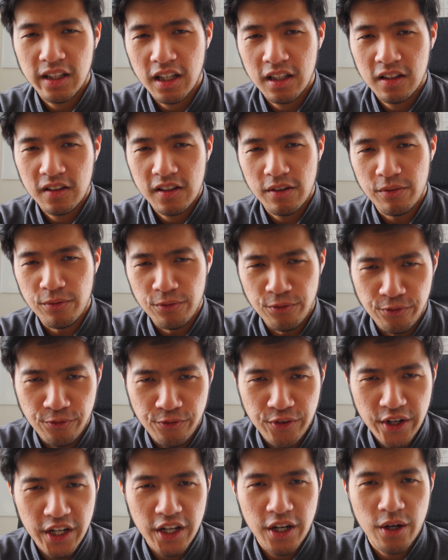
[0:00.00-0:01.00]
edited
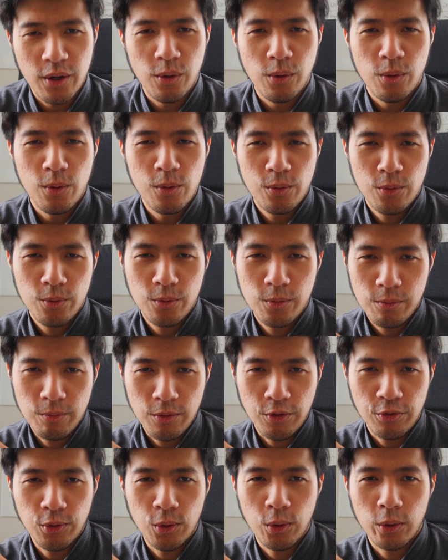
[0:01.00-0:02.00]
video
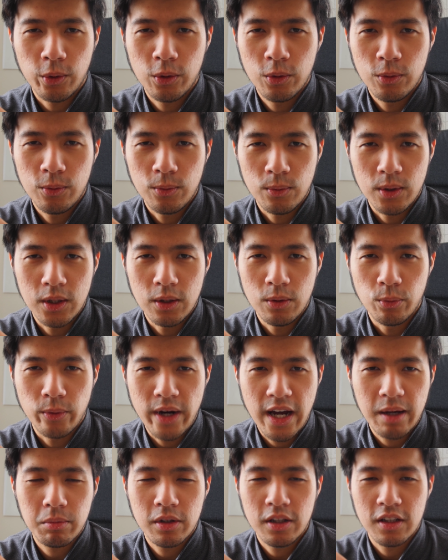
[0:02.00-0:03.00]
before we
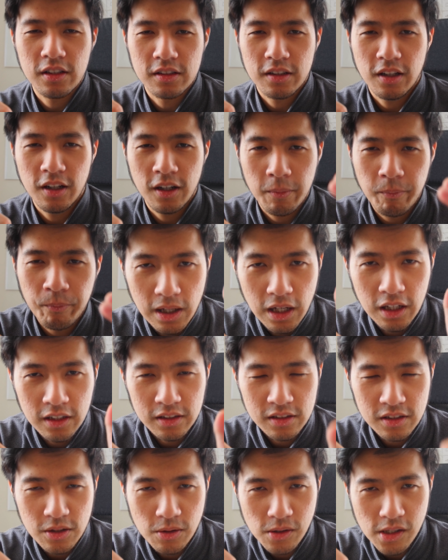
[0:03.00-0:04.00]
wrap this up.
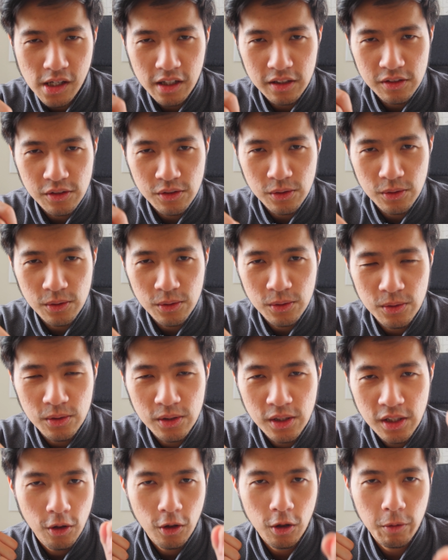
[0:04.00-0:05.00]
I'll see you guys soon.
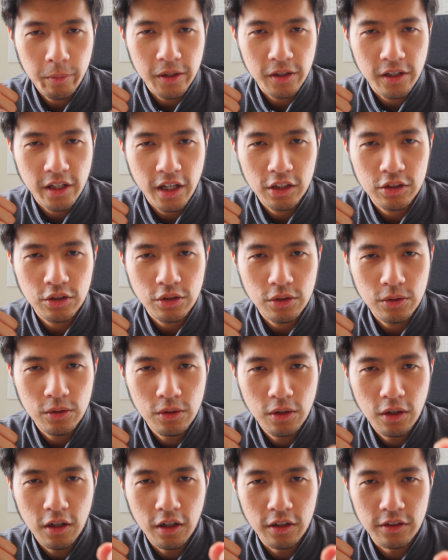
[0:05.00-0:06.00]
Hoping to catch you
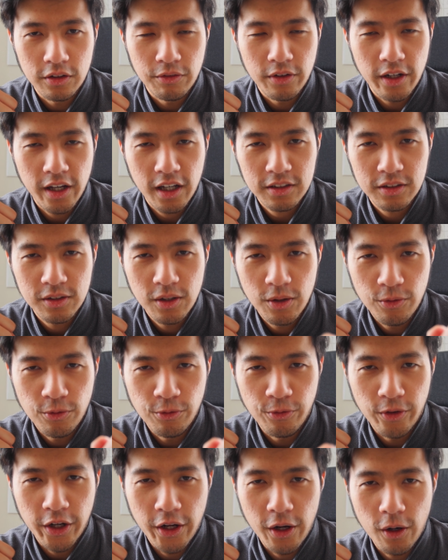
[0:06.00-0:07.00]
on the next
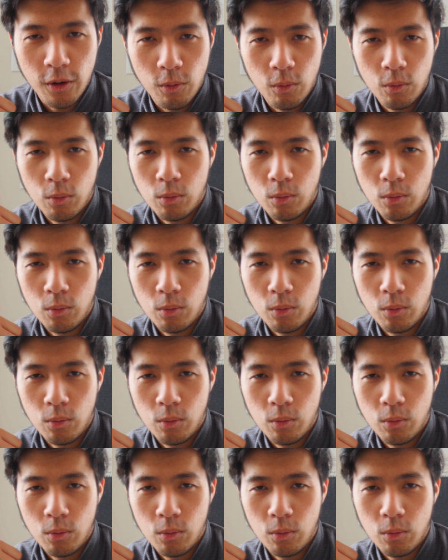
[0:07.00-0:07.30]
video.